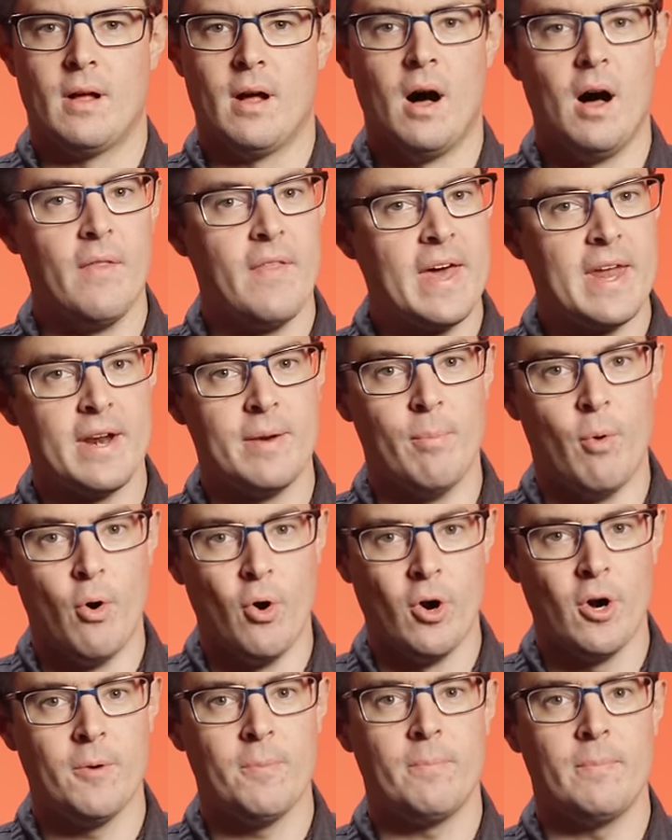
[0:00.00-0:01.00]
All that and
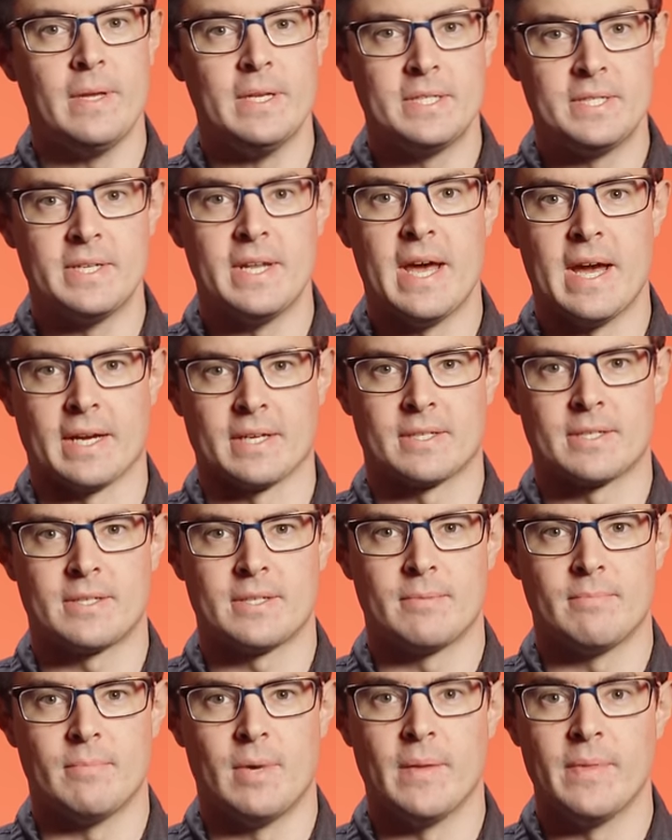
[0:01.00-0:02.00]
more is
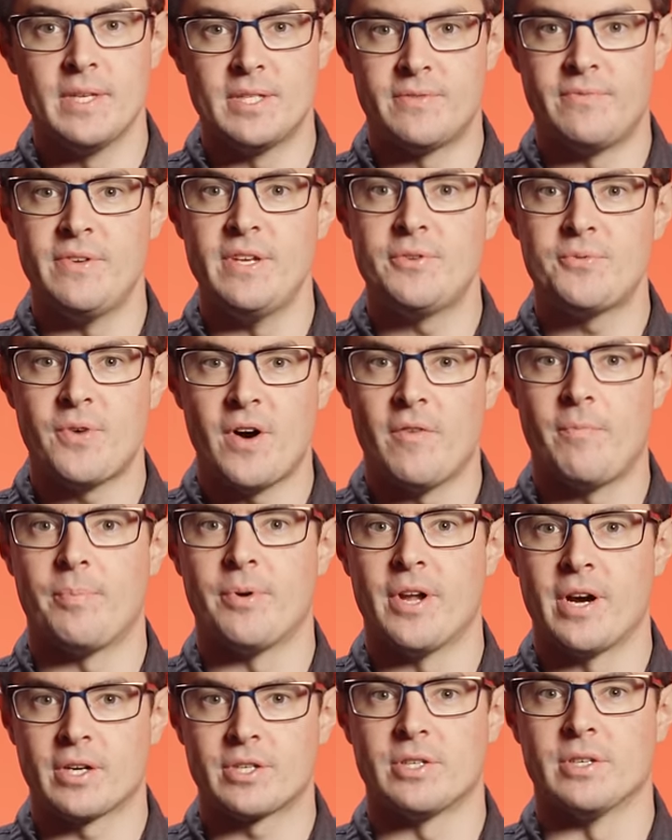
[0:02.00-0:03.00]
next on this V12
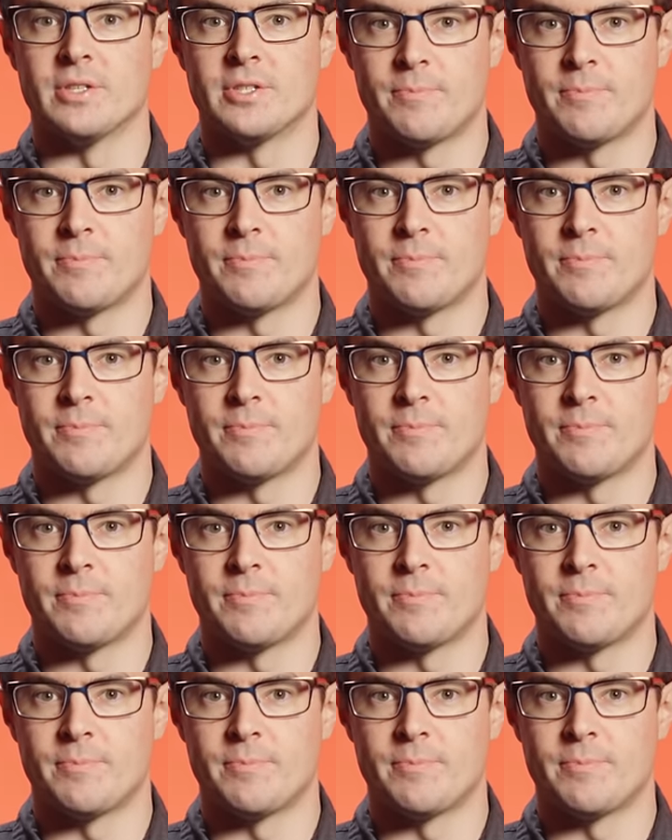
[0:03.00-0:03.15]
production